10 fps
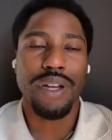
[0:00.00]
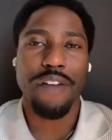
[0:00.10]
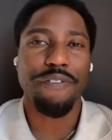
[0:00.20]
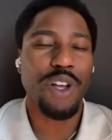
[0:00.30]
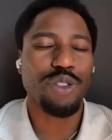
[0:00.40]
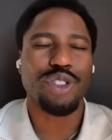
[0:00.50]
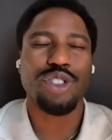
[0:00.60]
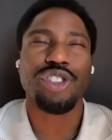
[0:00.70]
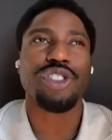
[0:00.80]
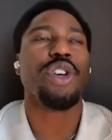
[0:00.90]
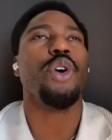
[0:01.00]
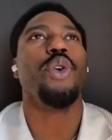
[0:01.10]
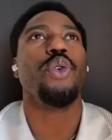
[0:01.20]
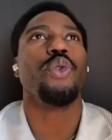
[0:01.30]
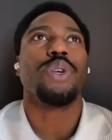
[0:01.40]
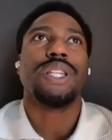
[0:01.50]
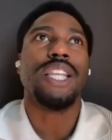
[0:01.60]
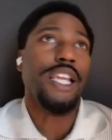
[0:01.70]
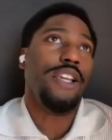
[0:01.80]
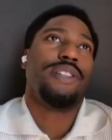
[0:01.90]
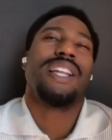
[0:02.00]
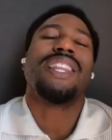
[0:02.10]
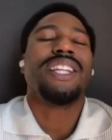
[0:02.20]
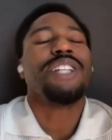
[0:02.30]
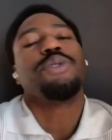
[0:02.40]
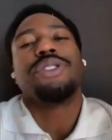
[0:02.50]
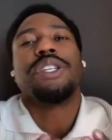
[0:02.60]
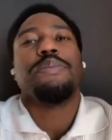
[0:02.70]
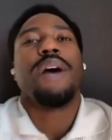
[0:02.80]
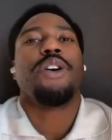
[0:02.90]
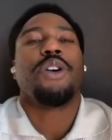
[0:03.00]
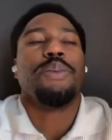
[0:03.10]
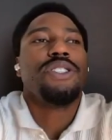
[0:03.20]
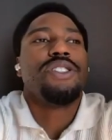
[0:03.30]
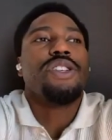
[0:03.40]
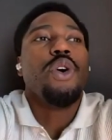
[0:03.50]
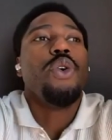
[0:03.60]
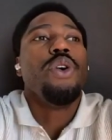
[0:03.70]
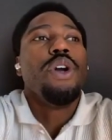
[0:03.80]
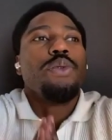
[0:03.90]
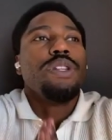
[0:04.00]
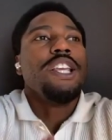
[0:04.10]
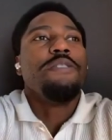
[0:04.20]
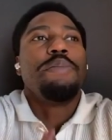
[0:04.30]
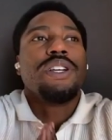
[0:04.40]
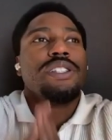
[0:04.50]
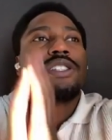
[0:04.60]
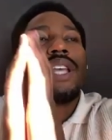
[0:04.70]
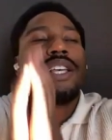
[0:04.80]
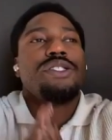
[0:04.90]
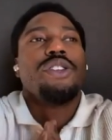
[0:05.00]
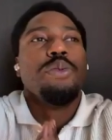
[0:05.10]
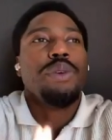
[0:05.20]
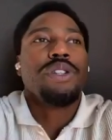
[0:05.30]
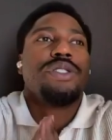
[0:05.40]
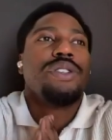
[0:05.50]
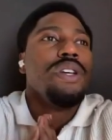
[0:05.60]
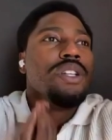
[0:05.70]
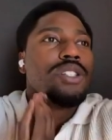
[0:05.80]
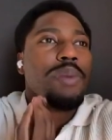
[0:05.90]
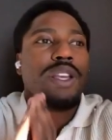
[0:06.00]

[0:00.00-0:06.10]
But I felt so relieved. And I think that's what you see Malcolm. He's so relieved because it takes so much to